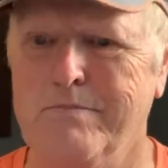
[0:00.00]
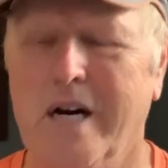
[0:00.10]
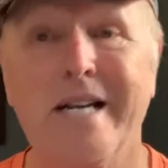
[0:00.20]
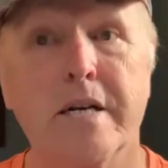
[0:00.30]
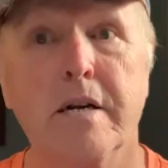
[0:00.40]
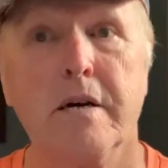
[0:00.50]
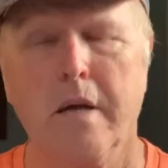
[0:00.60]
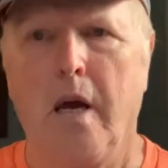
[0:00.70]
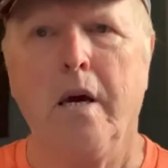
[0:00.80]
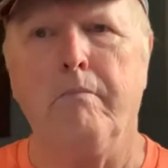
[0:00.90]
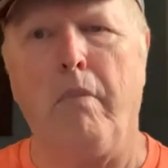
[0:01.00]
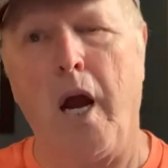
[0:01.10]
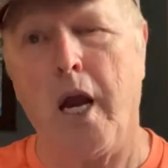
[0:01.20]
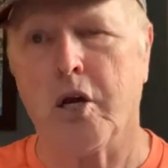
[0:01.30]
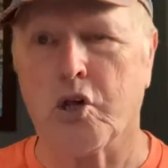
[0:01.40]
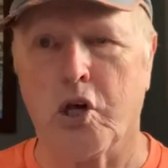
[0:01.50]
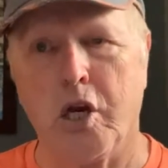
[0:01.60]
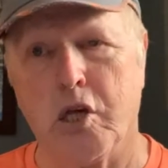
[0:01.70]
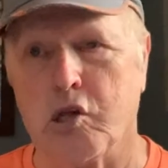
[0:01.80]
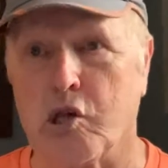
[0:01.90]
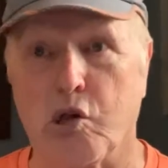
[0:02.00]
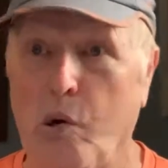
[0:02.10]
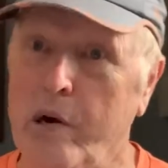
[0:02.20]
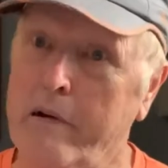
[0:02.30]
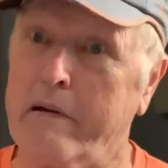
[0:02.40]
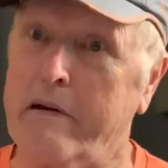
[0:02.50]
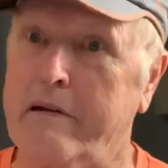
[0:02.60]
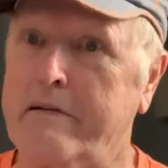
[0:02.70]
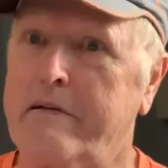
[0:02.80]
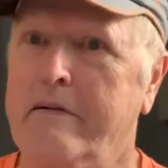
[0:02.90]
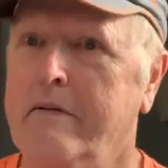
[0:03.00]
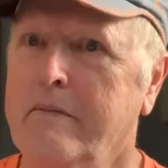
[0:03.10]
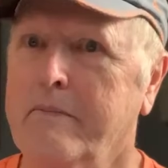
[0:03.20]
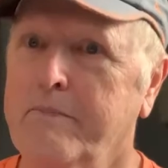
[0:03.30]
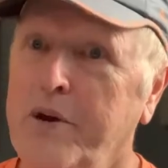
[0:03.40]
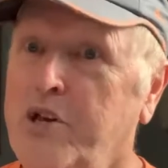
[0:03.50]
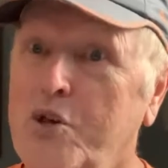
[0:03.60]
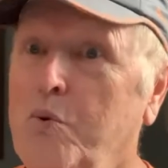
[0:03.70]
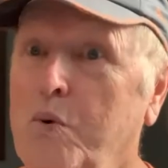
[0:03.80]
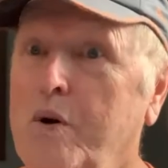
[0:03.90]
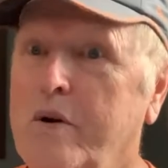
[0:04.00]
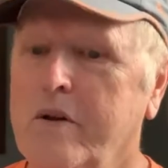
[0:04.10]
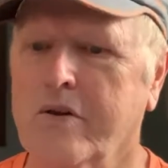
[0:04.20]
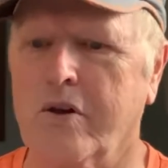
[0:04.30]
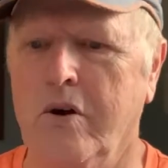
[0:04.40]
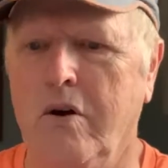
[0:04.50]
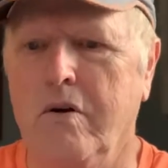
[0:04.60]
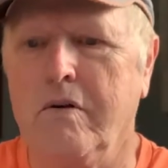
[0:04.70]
But Maxine's as ornery as a piece of wood, so